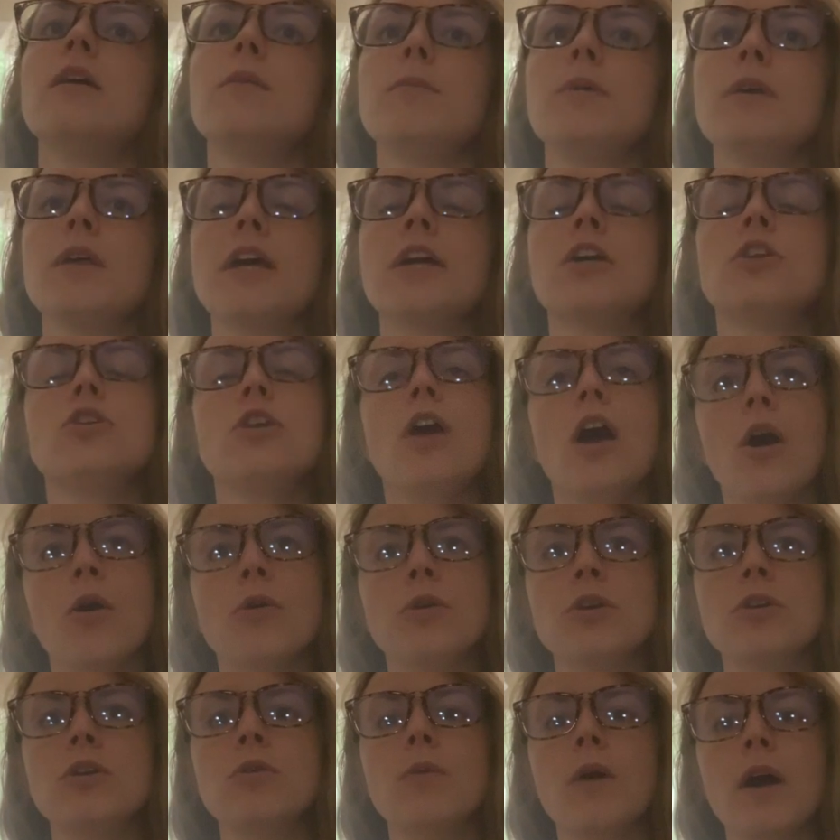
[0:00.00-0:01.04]
Be like, no,
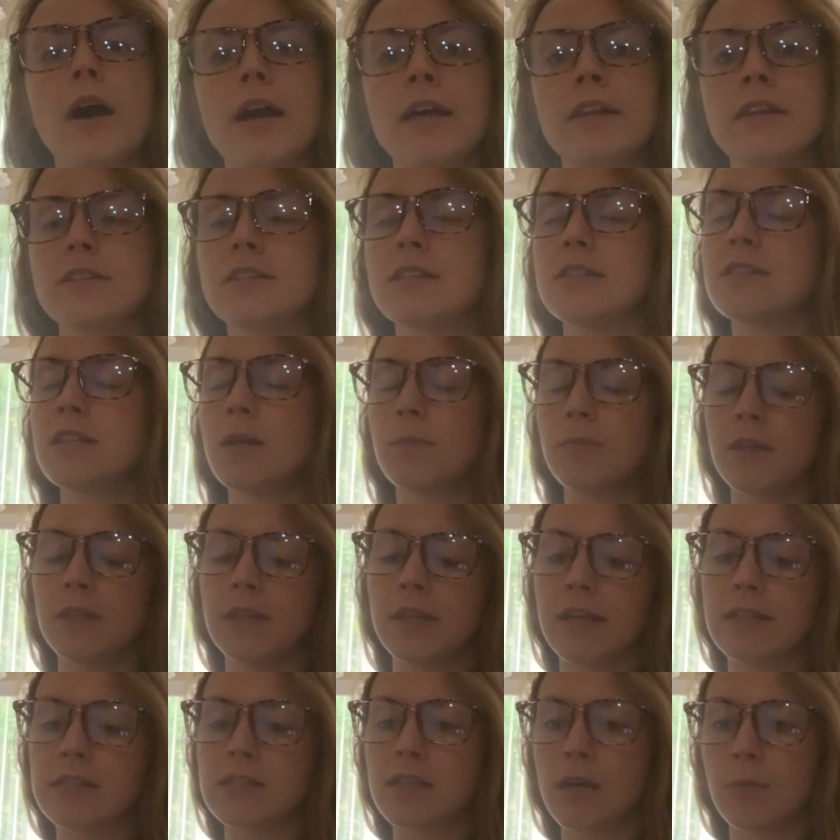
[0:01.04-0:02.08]
you know what? And this is something
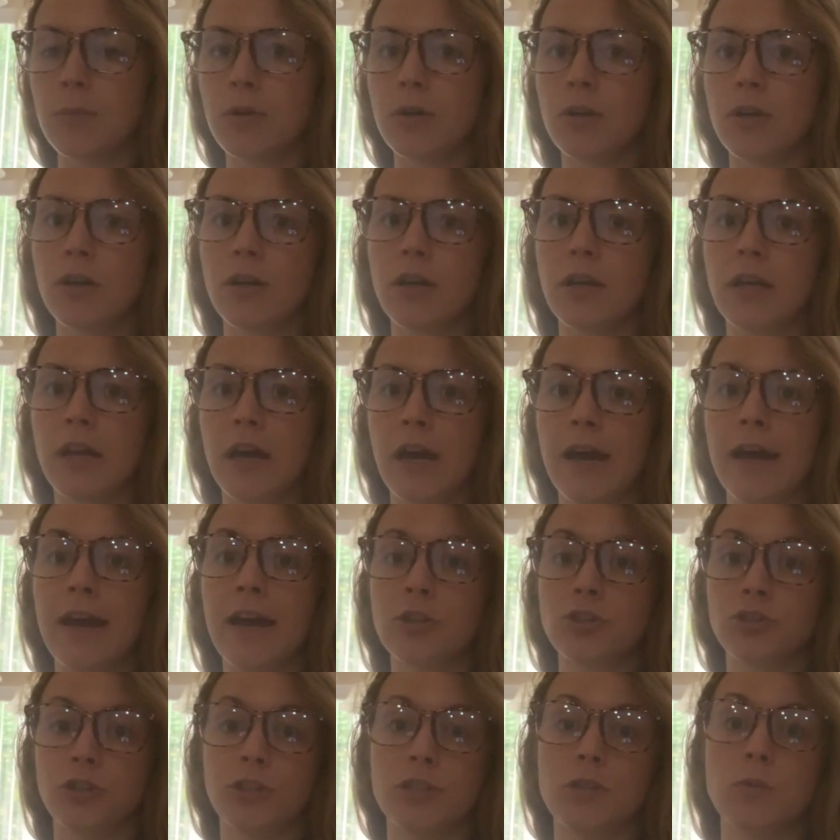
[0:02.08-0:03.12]
that Summer and I
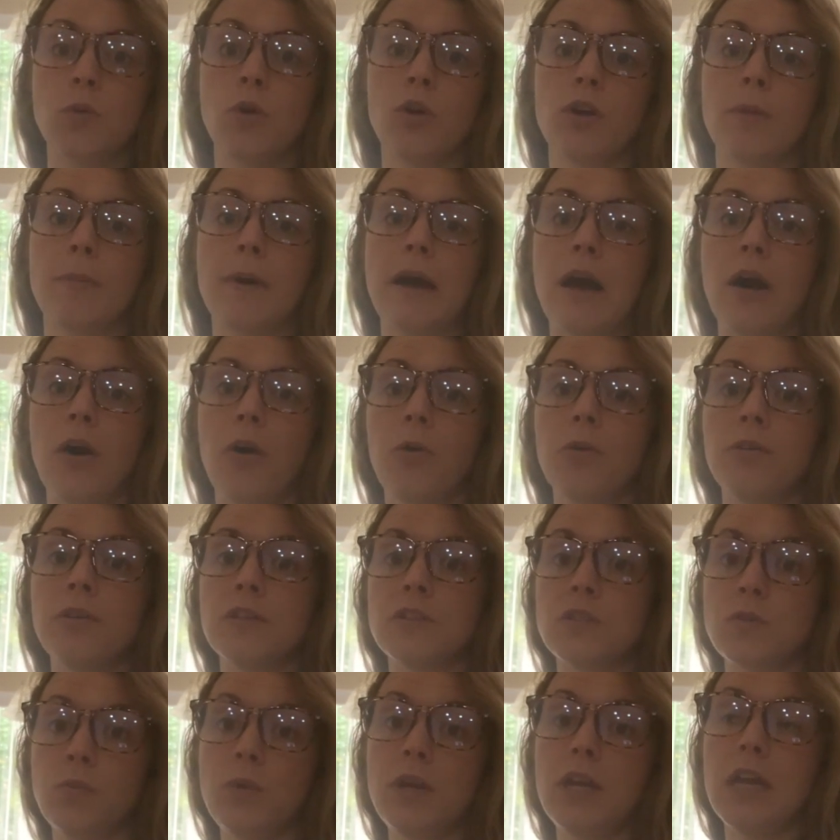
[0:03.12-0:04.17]
actually spoke about
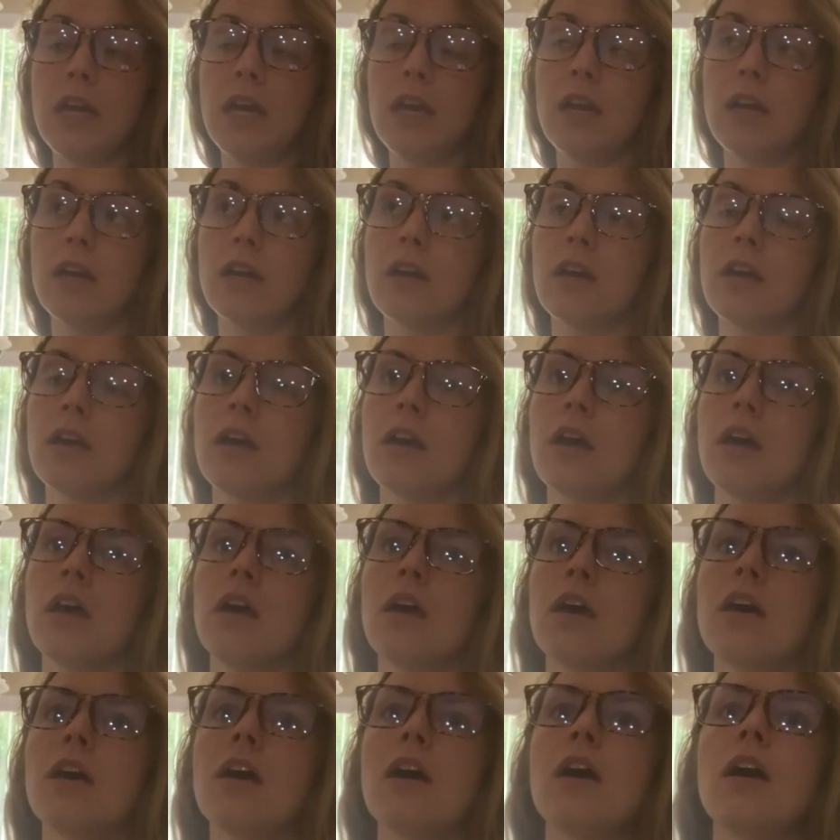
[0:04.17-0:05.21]
this week.
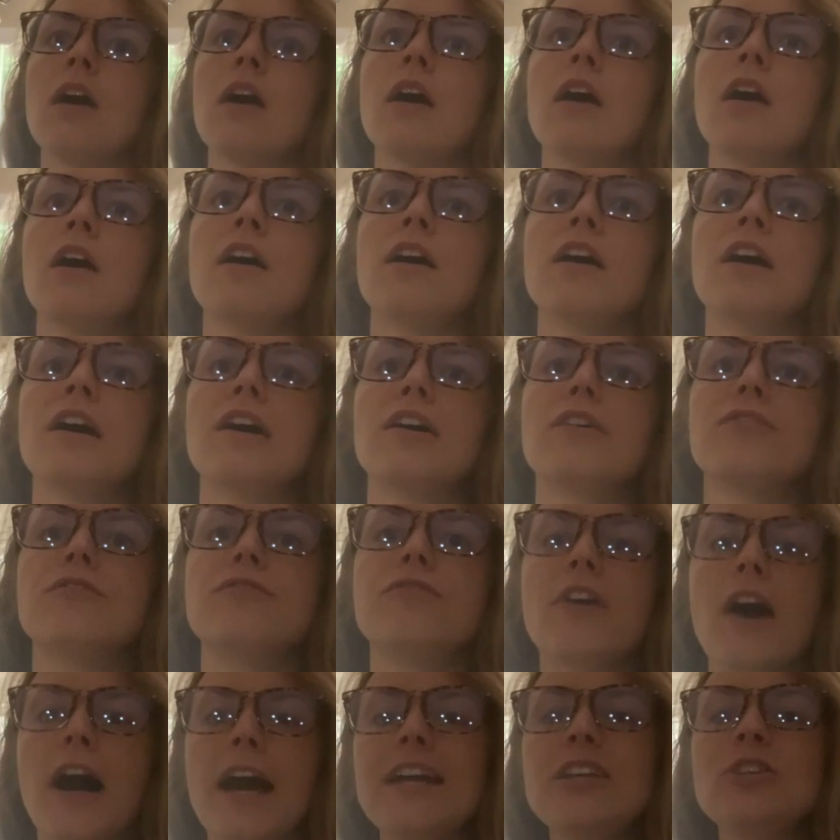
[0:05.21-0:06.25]

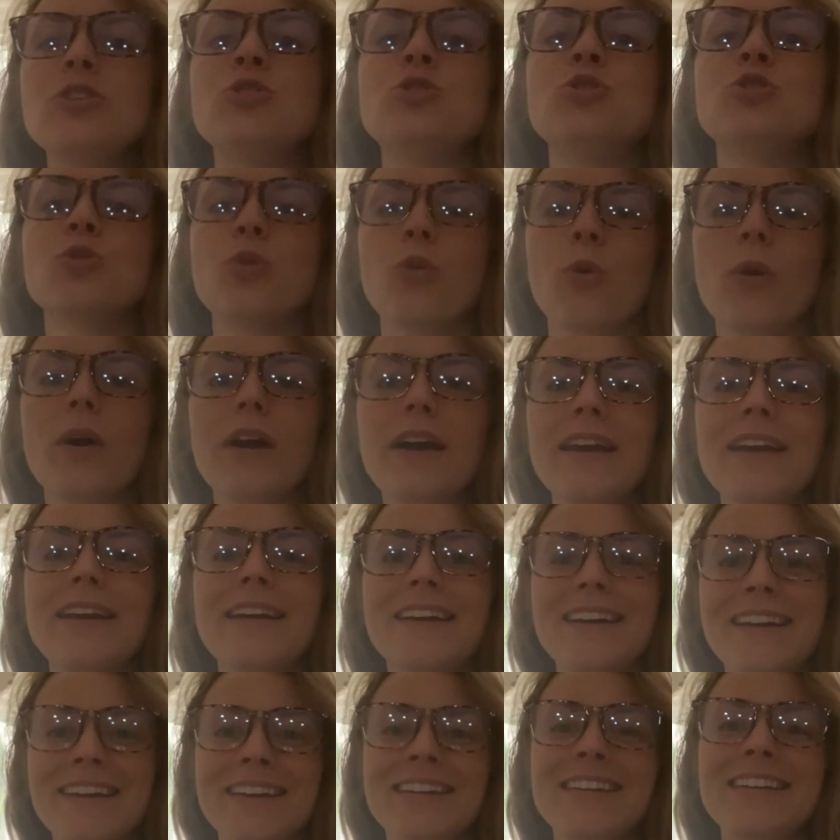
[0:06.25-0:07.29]
Find joy
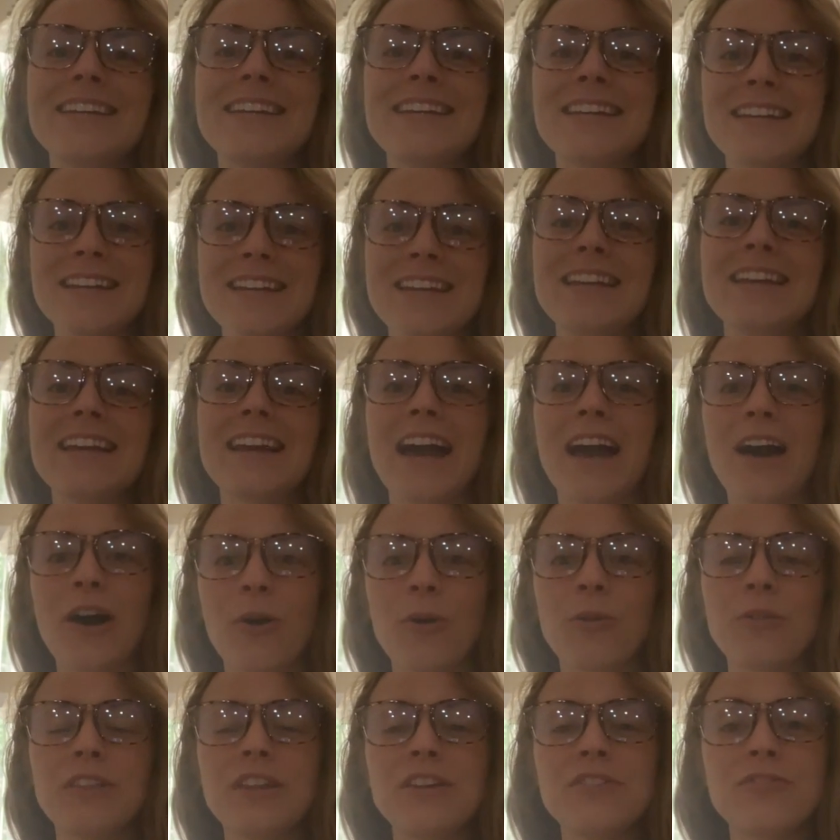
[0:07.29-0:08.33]
in eating
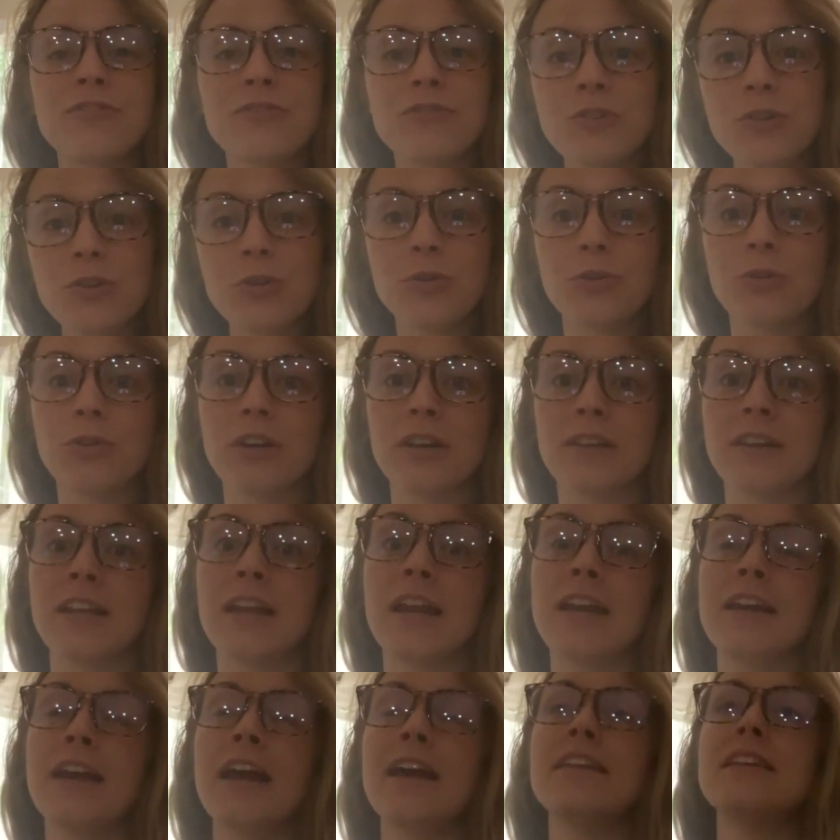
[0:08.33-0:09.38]
healthy food. And
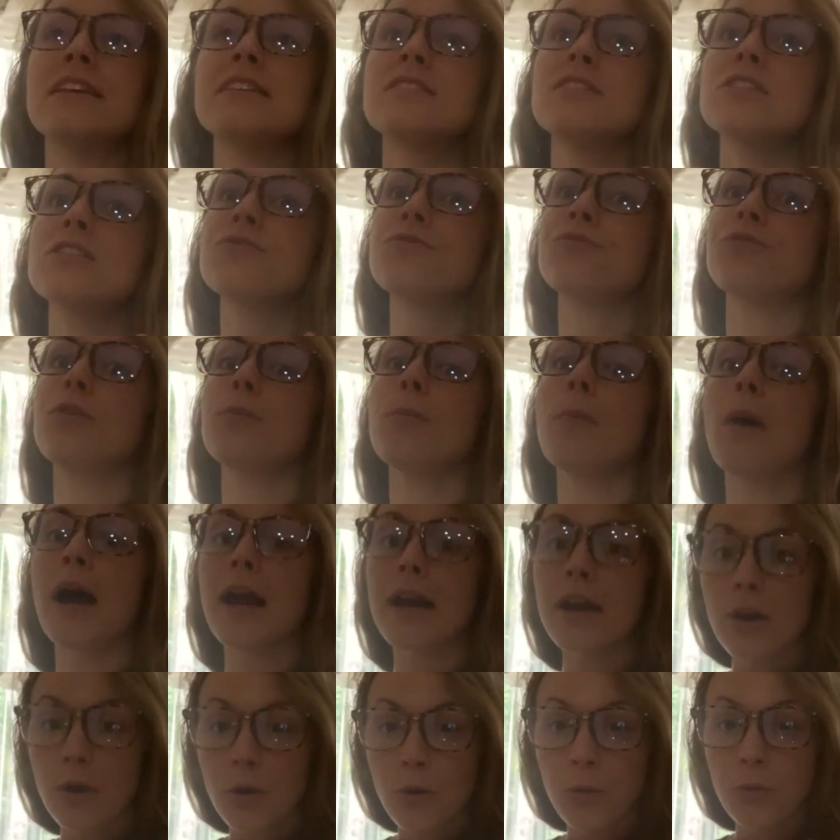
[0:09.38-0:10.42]
again, this is for
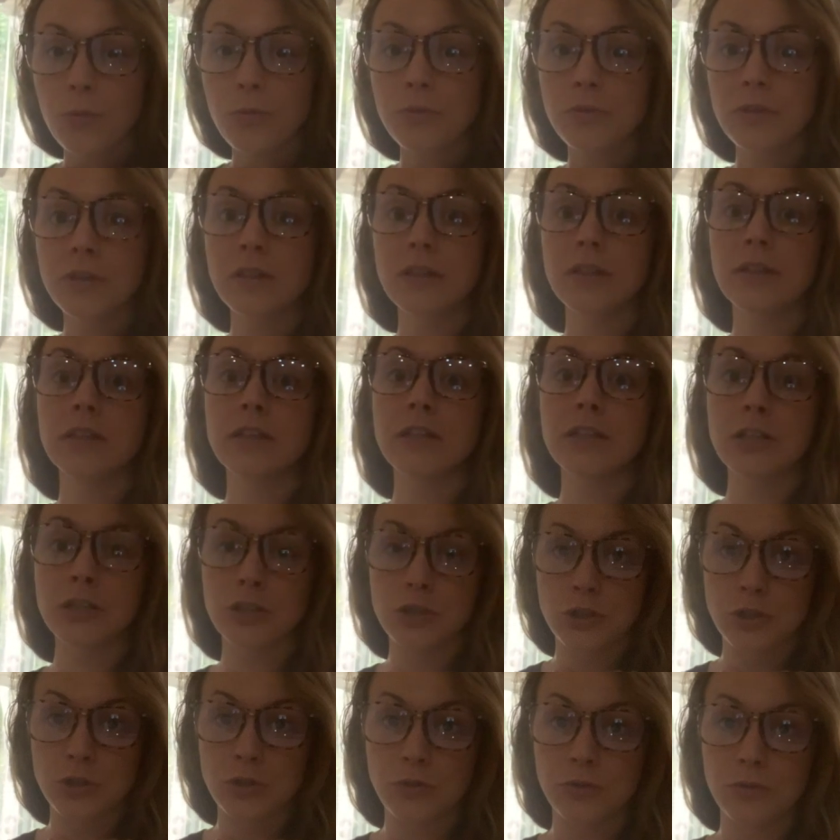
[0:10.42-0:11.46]
my own
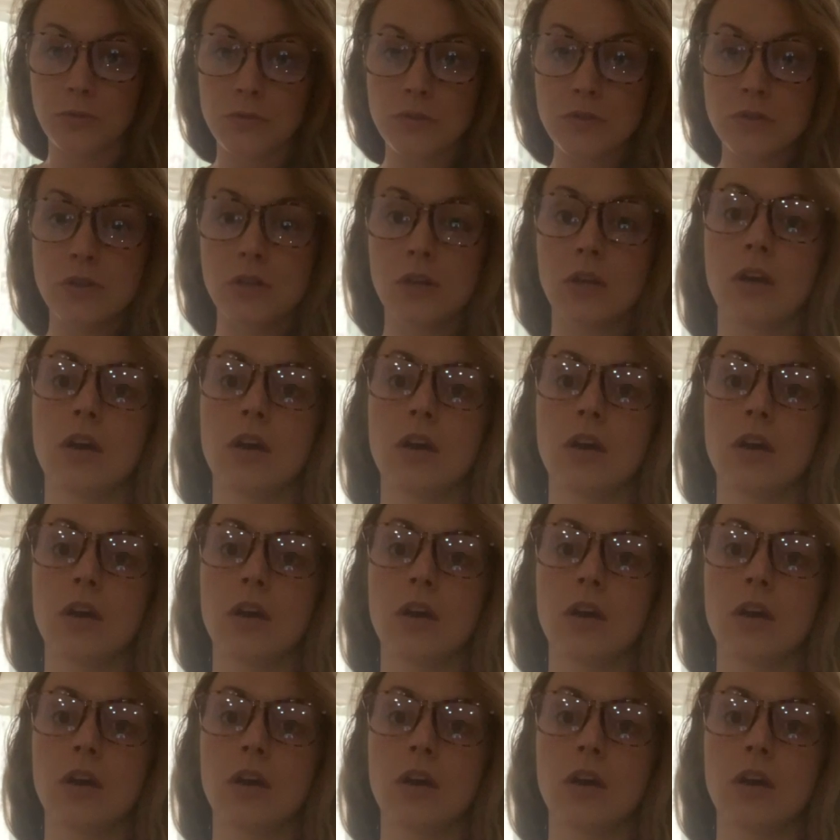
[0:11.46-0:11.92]
issues.